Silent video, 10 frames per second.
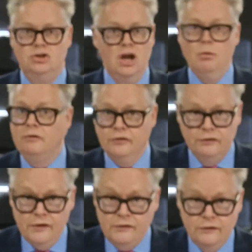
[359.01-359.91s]
No one from
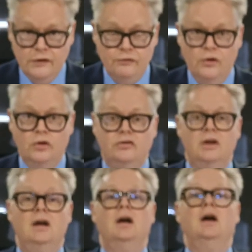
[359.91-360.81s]
the 55th foot
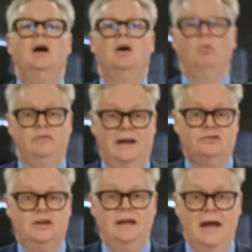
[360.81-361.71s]
was
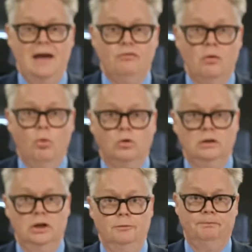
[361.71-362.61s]
actually ever at
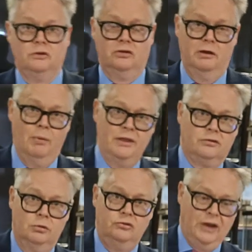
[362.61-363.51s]
Waterloo. So he went
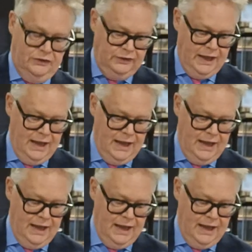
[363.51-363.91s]
through, checked